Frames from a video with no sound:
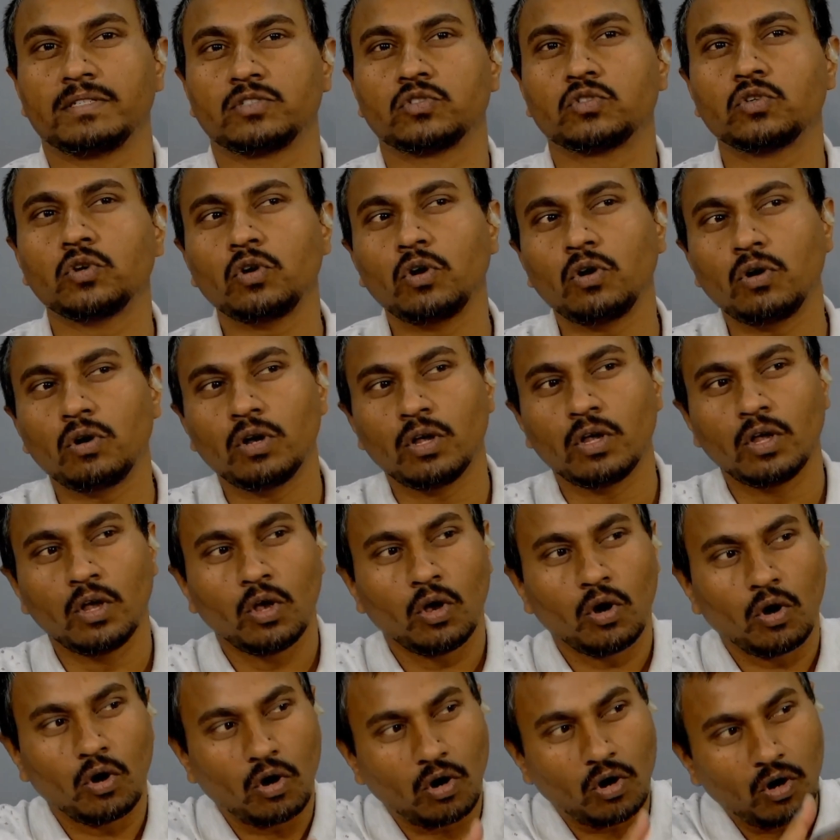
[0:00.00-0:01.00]

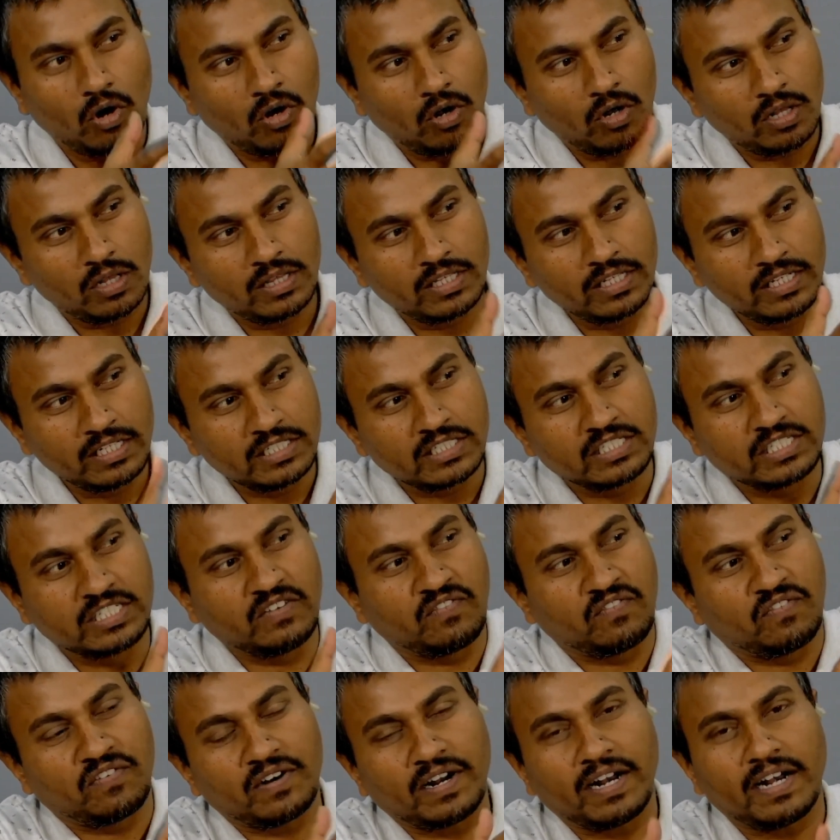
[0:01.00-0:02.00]
So, all these
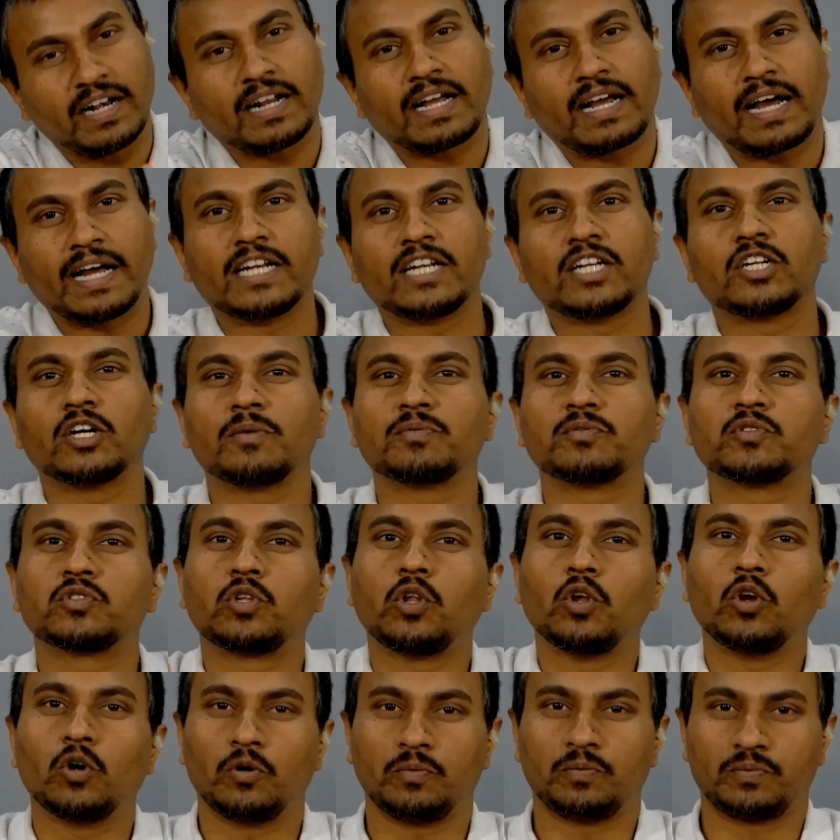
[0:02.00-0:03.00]
different kind of
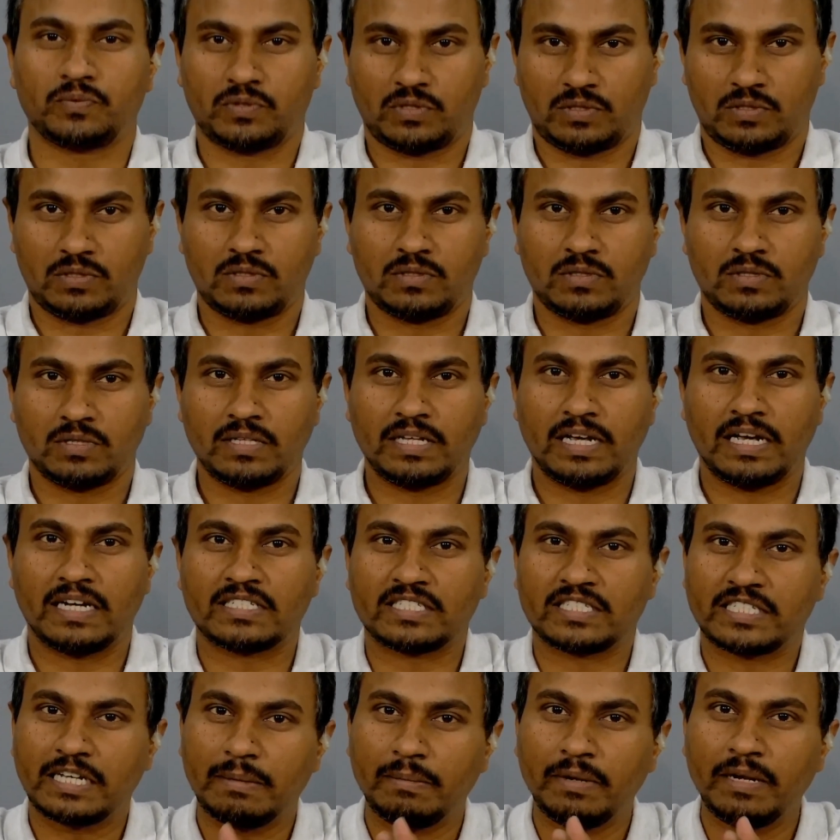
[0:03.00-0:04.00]
slopes, their
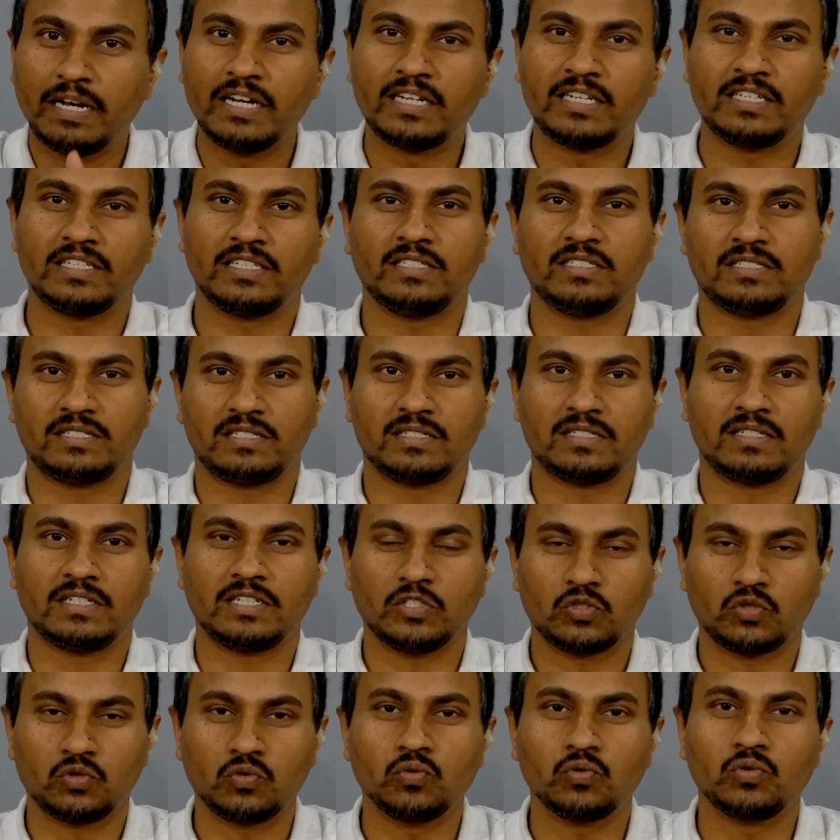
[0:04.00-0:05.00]
stabilities
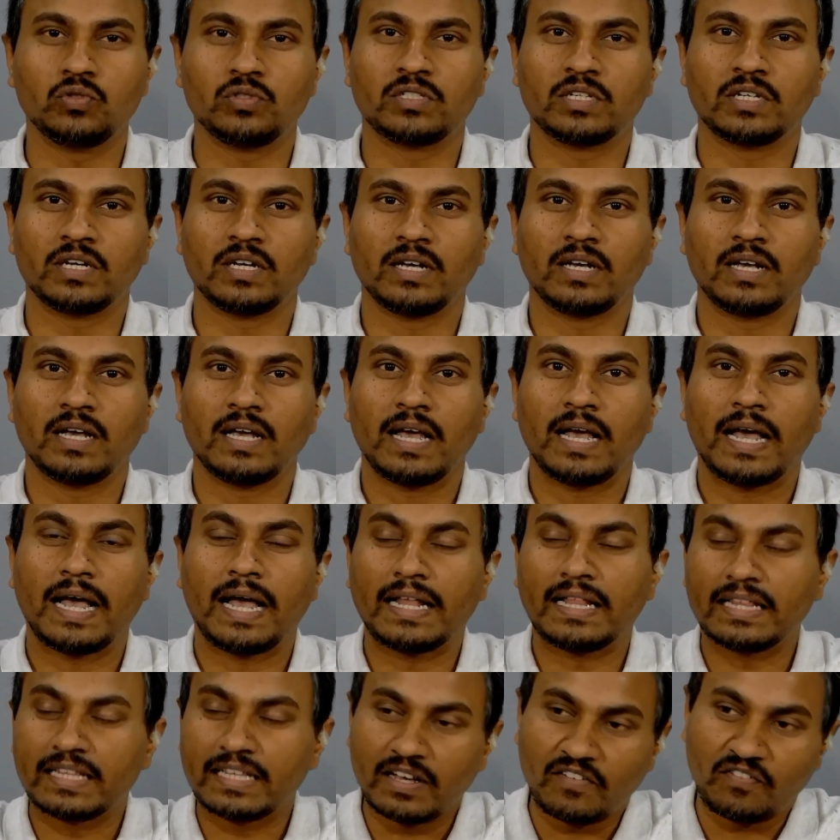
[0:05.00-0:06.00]
issues
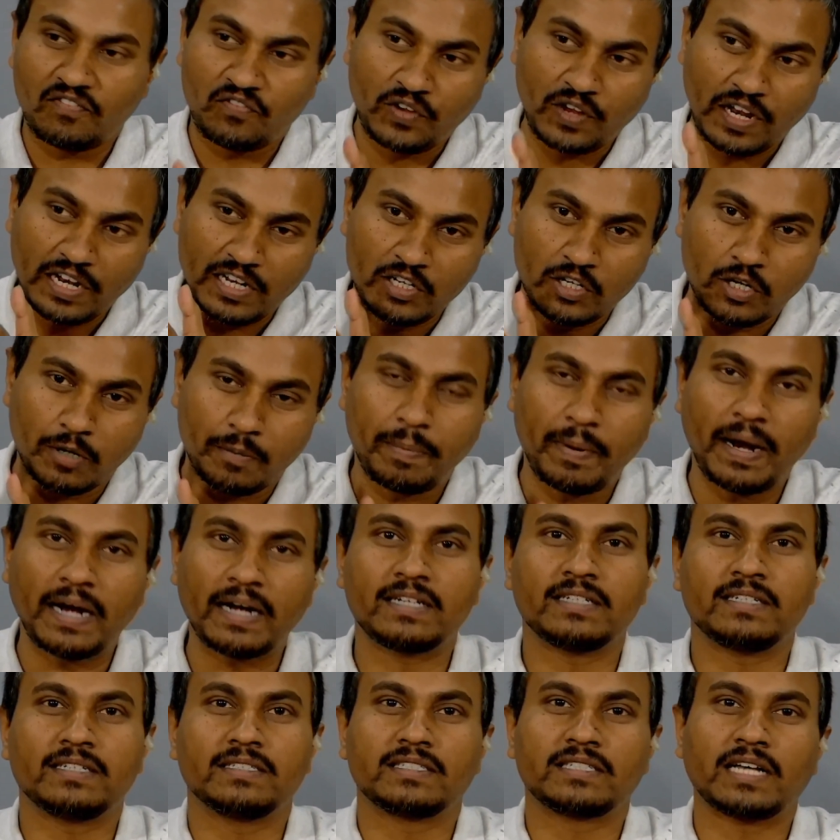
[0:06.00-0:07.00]
and their failure
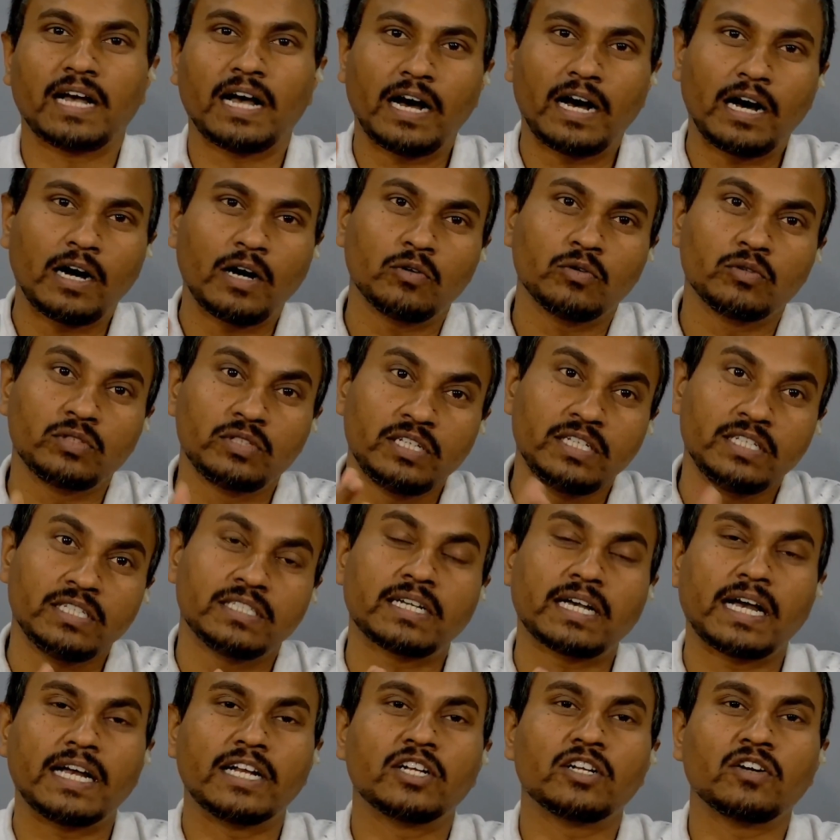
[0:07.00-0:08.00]
patterns, how these
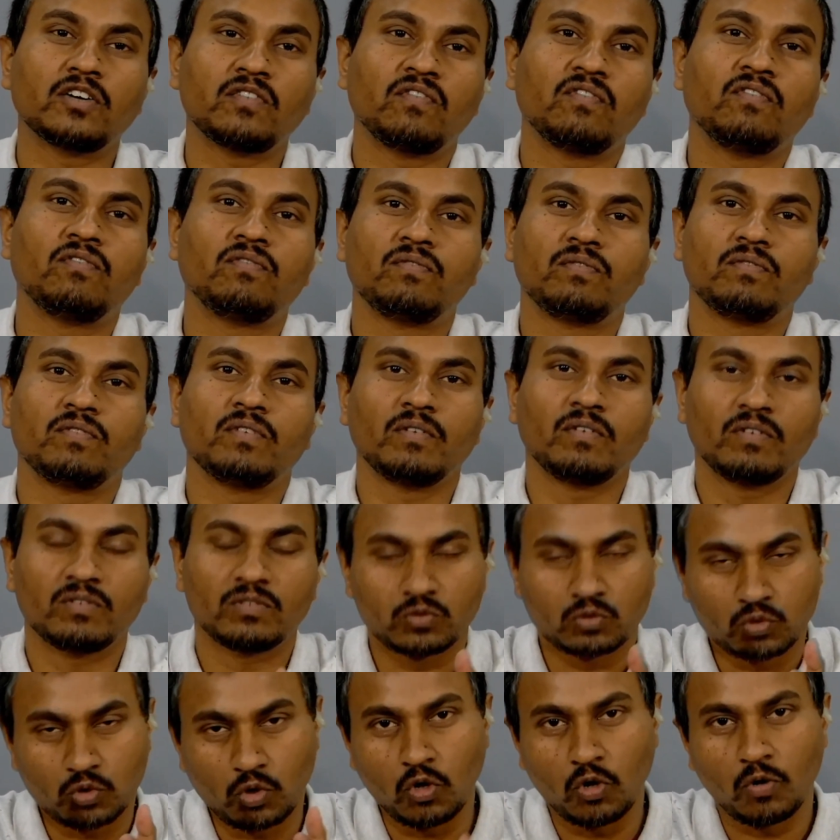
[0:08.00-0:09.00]
kind of
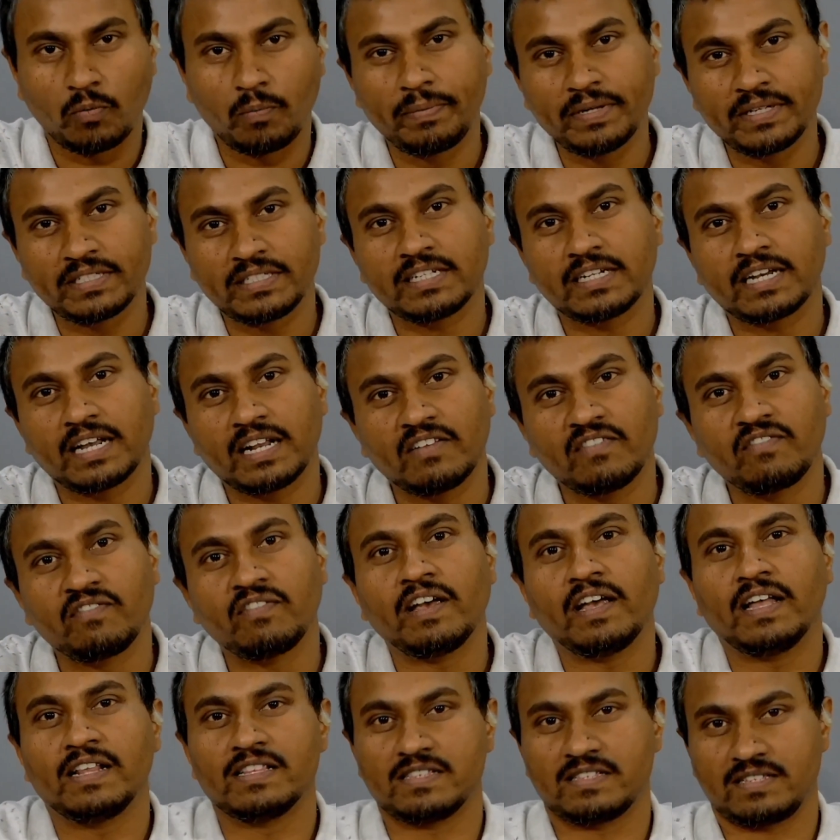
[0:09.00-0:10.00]
slope basically
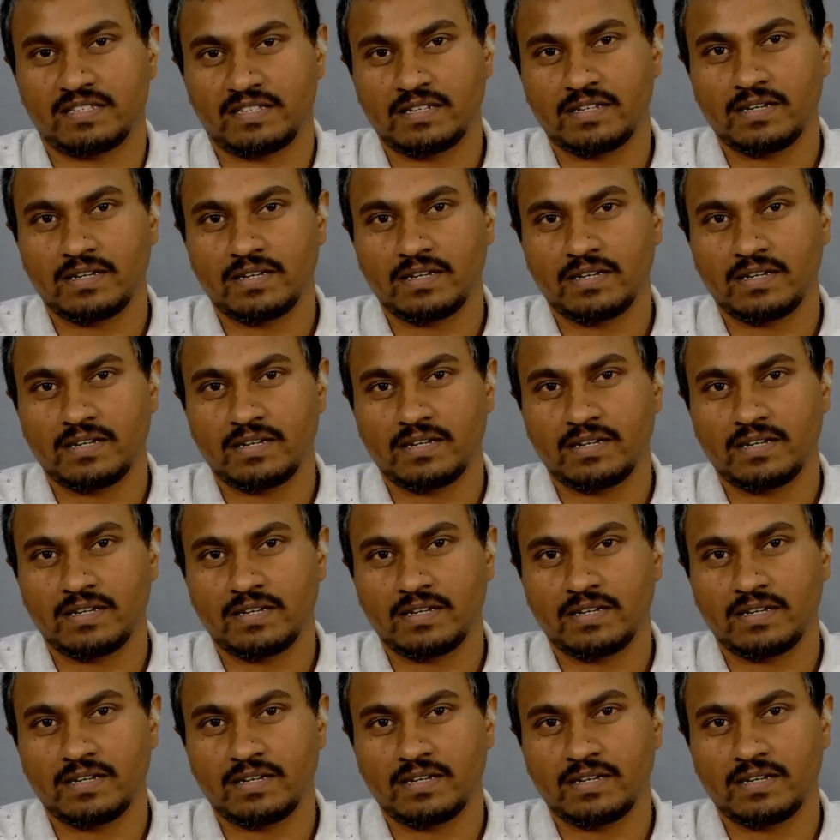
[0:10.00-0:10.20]
fails.